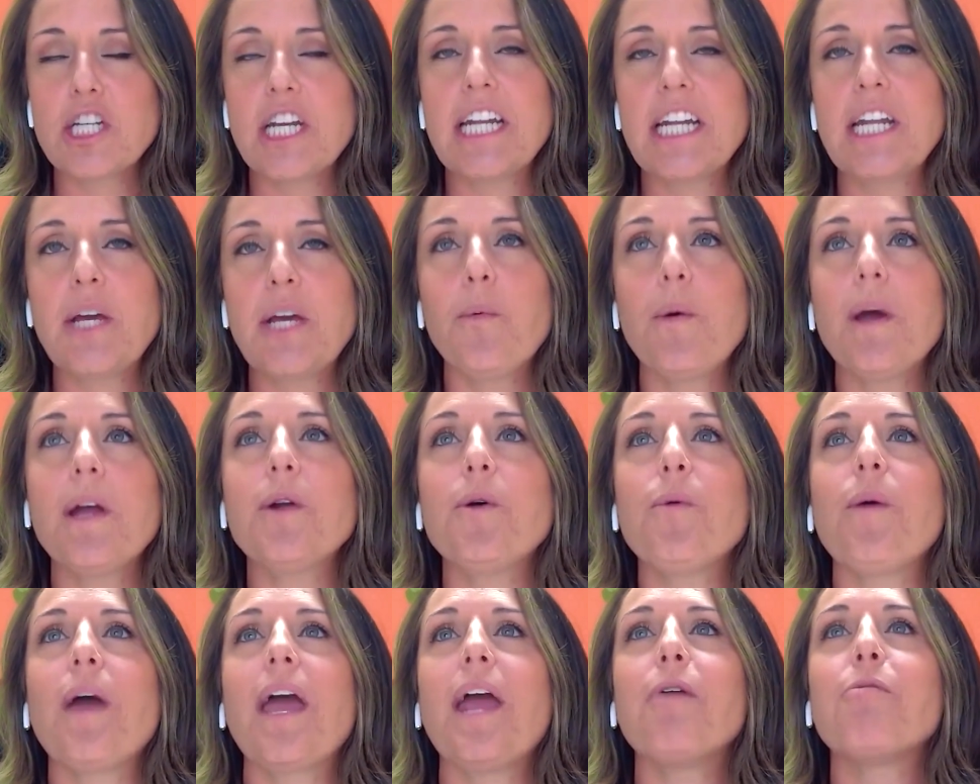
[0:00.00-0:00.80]
And it went
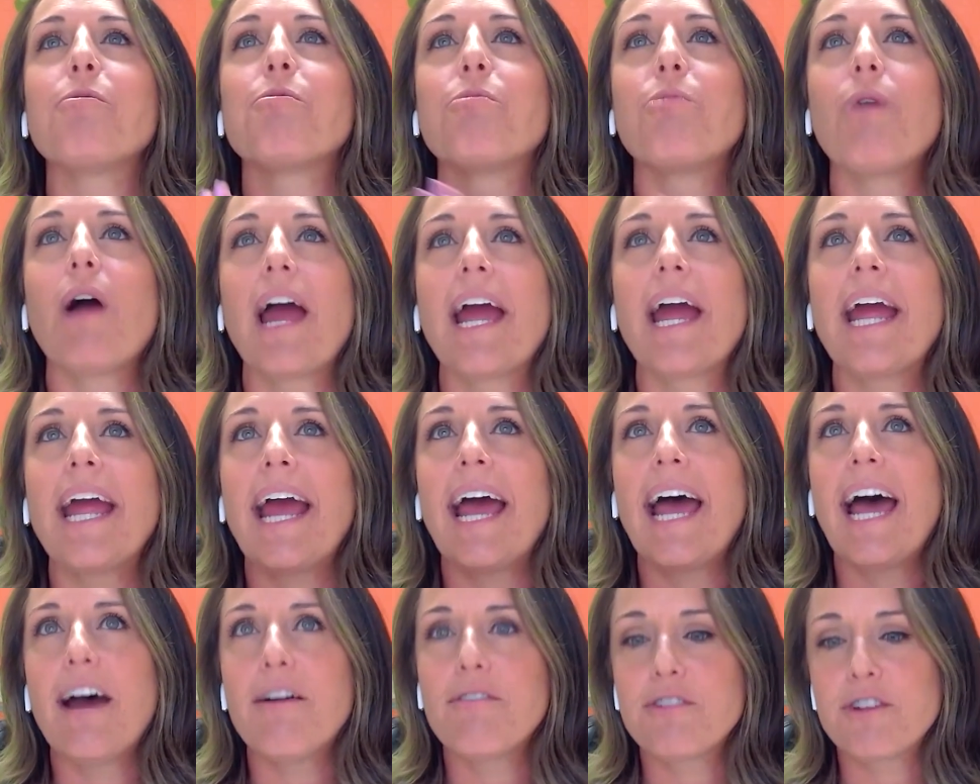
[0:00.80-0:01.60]
away right
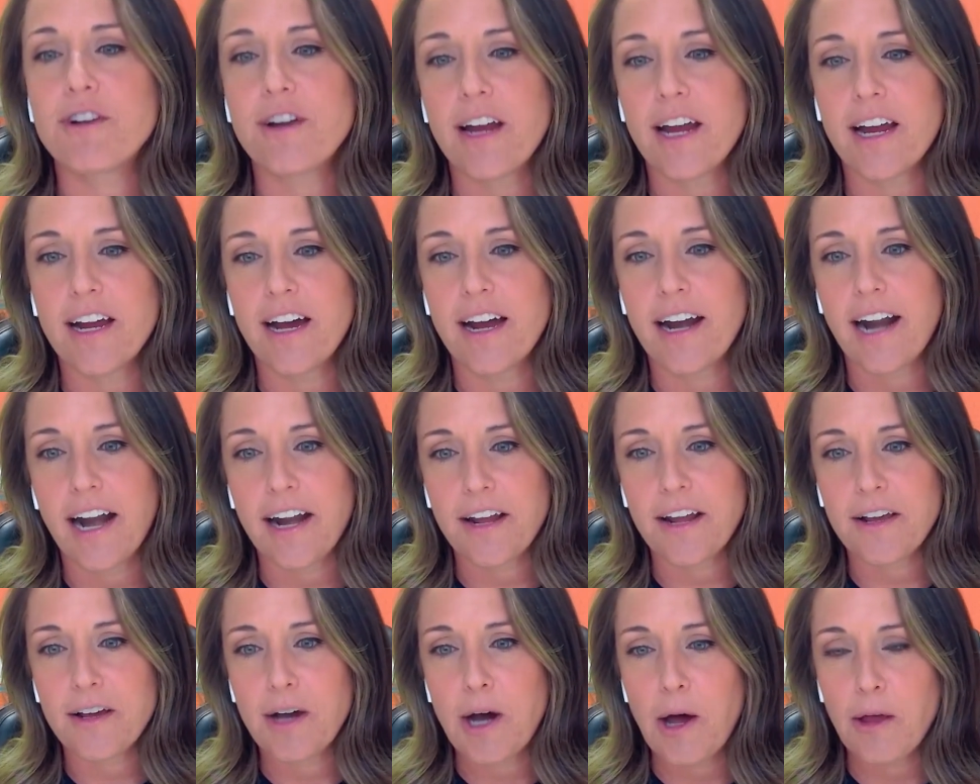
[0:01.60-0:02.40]
after I got
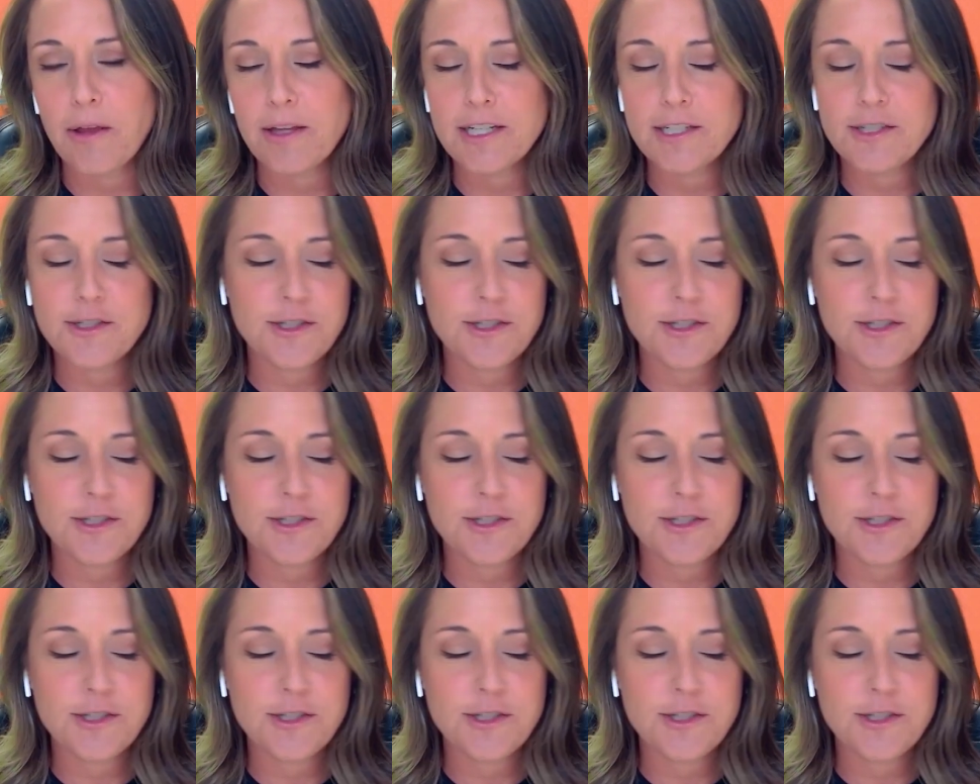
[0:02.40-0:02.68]
out of college.